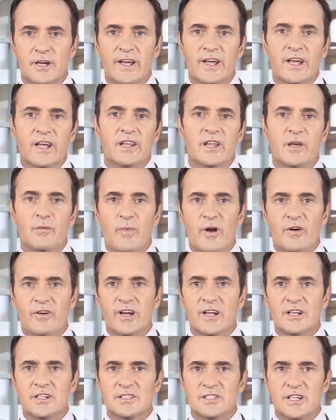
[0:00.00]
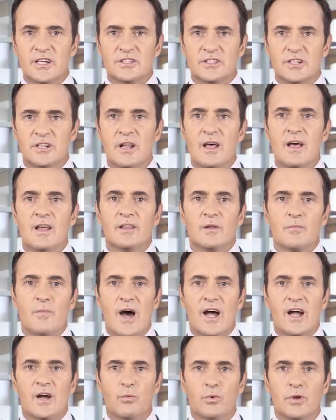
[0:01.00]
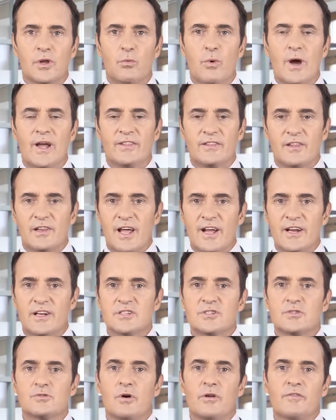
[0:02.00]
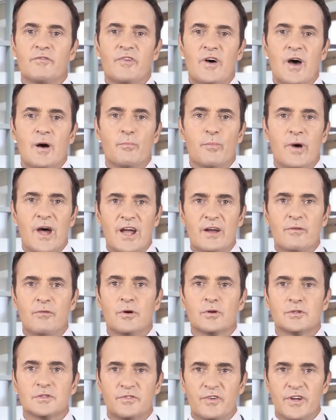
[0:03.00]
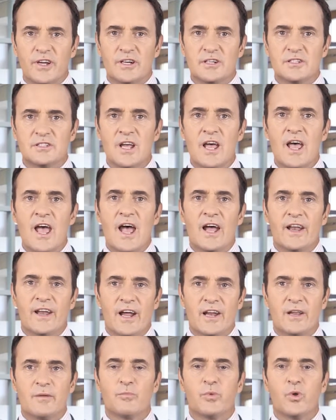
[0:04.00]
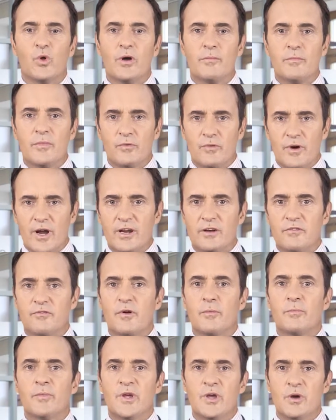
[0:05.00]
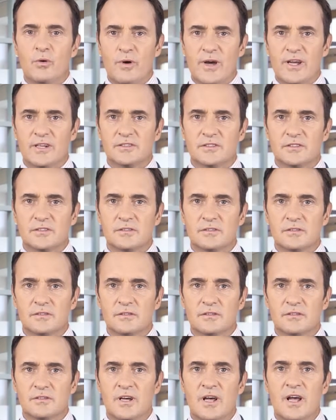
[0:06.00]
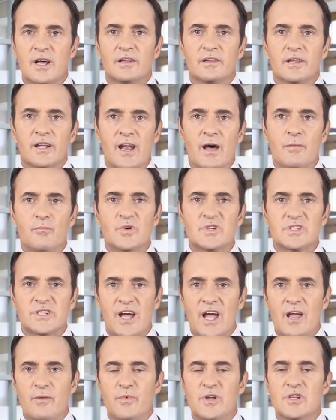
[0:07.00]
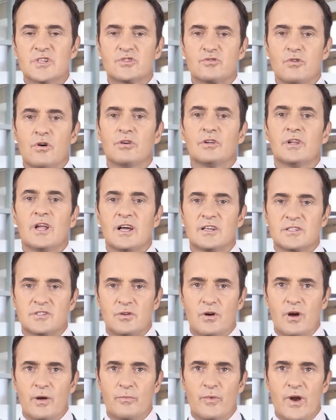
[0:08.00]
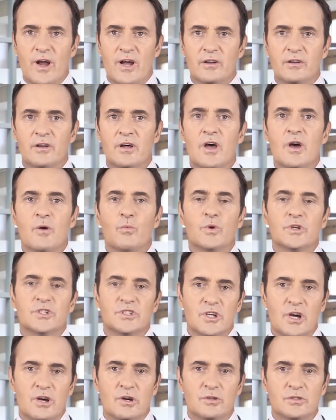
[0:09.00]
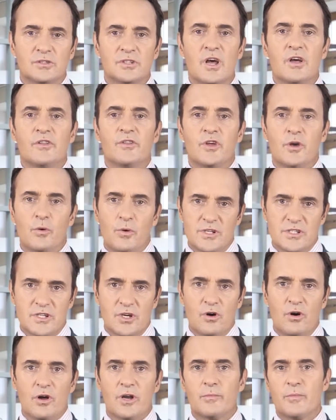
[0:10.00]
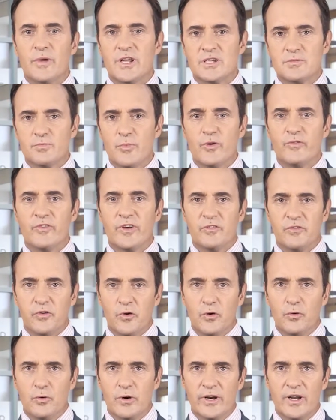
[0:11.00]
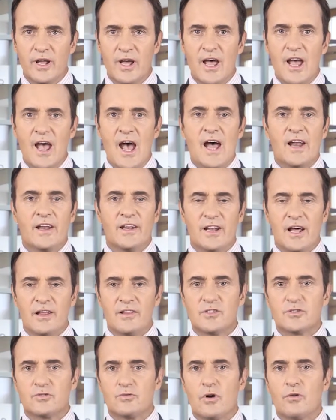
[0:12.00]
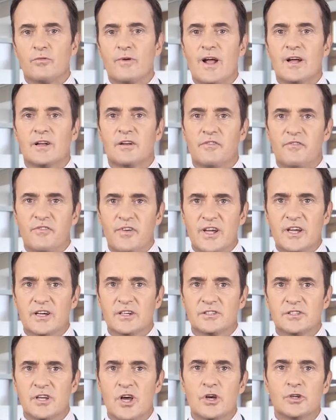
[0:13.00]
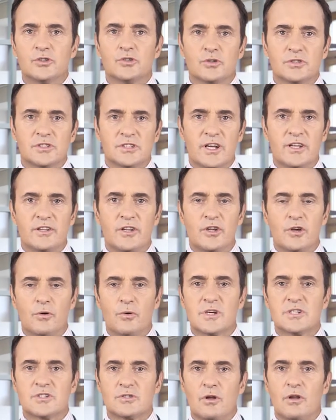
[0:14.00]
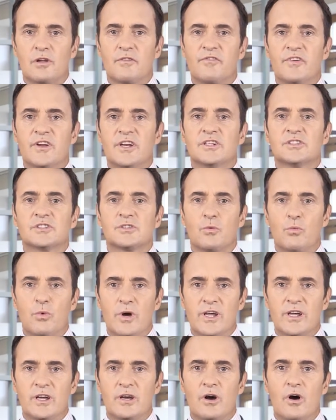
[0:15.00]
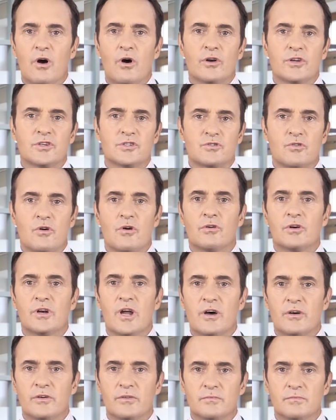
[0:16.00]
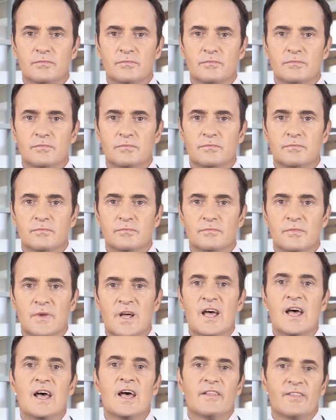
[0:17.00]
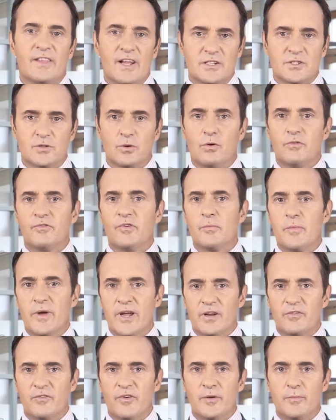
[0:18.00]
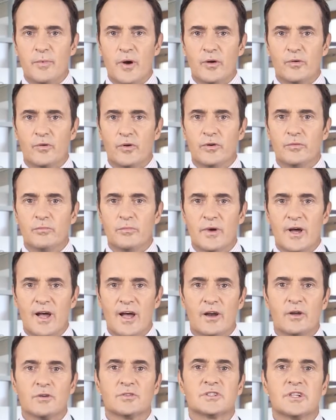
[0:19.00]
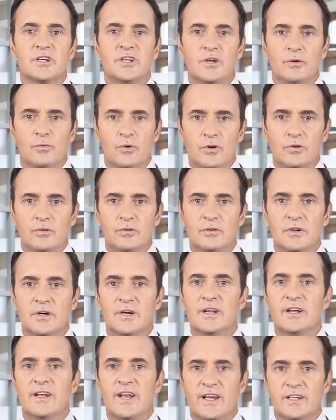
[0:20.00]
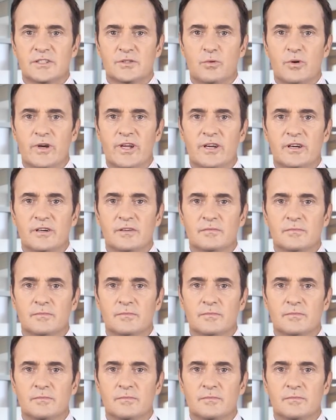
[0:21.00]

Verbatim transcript: In the American session, the market will await the latest non farm payrolls figures and unemployment rate from the US. The numbers came in strong last time round, which shows the US economy is moving forward, and another strong round of figures should see the US dollar finish the week on a strong note. That's all from me at FIBO Group, and I'll see you all next week.